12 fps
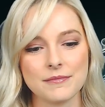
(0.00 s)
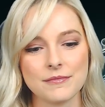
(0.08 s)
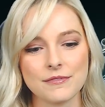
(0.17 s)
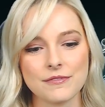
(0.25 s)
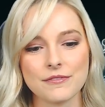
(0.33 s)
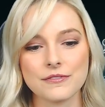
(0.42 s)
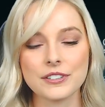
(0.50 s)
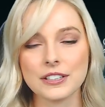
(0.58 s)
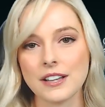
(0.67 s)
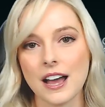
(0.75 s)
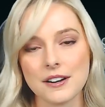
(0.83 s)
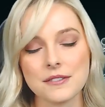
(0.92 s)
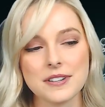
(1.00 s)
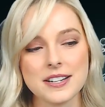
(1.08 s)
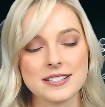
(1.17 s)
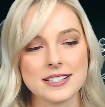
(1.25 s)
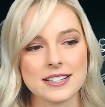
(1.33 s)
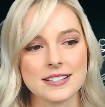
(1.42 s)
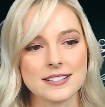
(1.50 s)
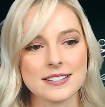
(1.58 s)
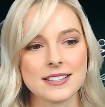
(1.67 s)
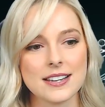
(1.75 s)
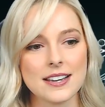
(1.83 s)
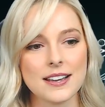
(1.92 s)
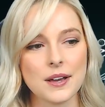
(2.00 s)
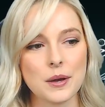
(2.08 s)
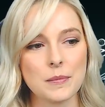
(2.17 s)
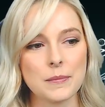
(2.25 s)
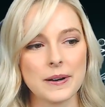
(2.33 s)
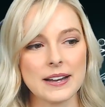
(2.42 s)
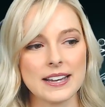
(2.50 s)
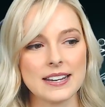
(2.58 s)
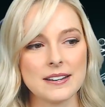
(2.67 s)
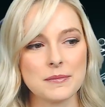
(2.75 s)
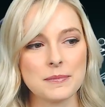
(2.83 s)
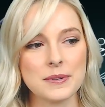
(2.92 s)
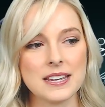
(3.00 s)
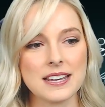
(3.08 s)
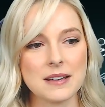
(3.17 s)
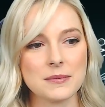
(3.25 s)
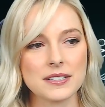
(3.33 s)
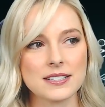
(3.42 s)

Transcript: for a lot of reasons, but being able to